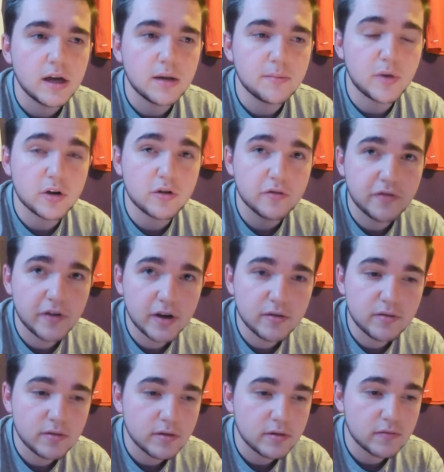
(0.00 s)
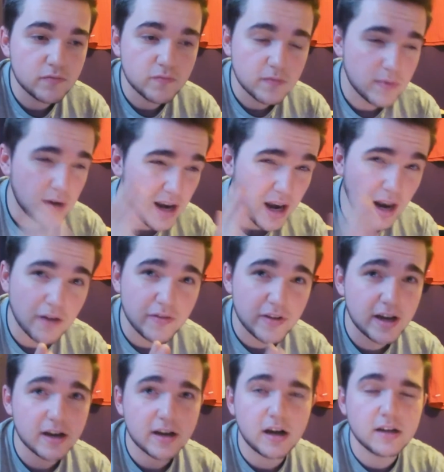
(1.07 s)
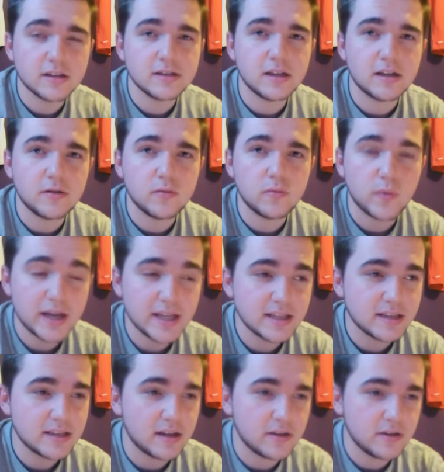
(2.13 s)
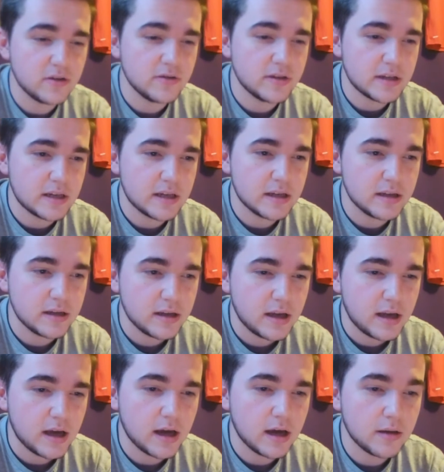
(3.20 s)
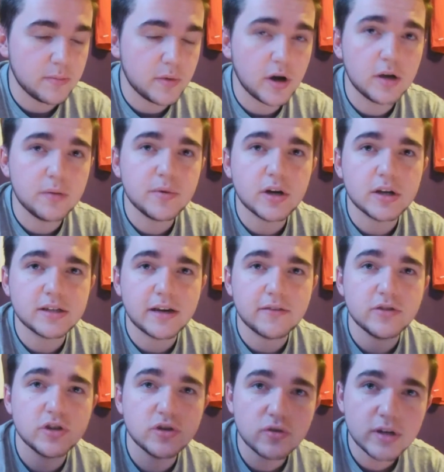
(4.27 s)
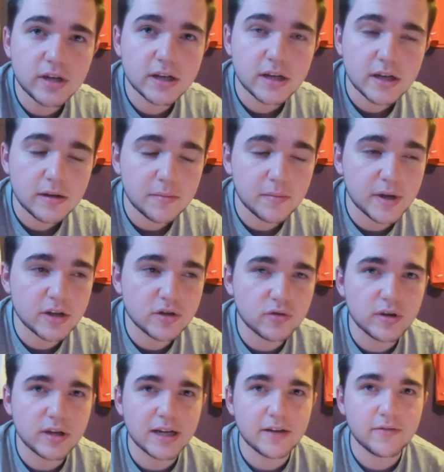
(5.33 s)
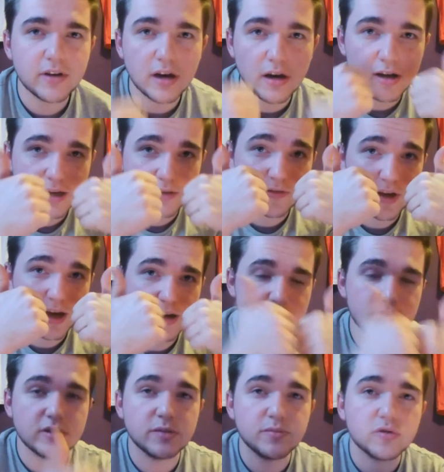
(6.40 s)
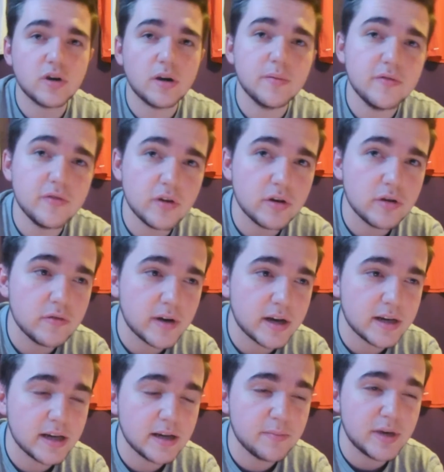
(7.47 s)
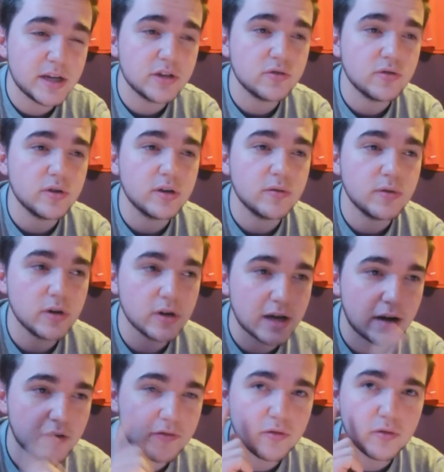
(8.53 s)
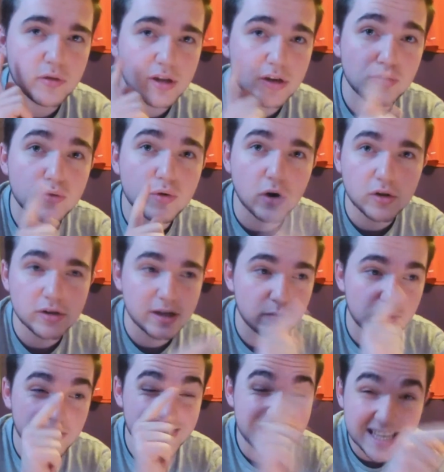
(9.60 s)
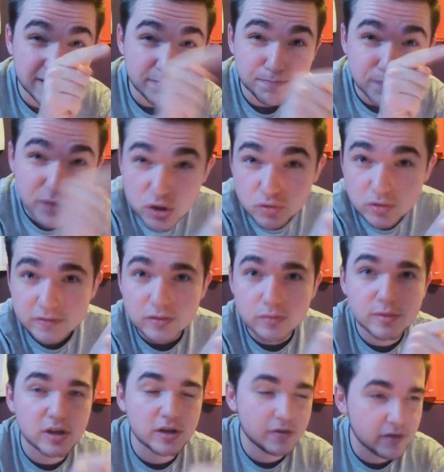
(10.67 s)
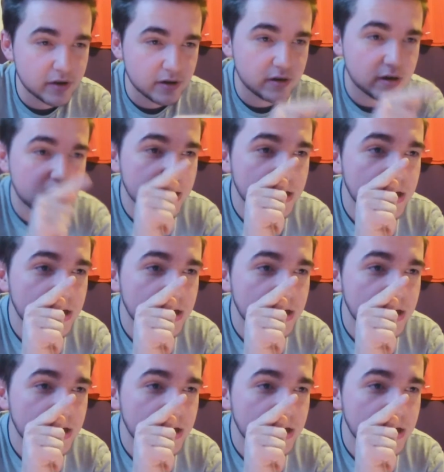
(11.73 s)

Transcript: microphone. Love it, I can't start wait to start using it. Uh, but I hope you guys have enjoyed. Make sure you give it a like if you have, subscribe if you're new around here, make sure you look out for the new content with this beautiful microphone.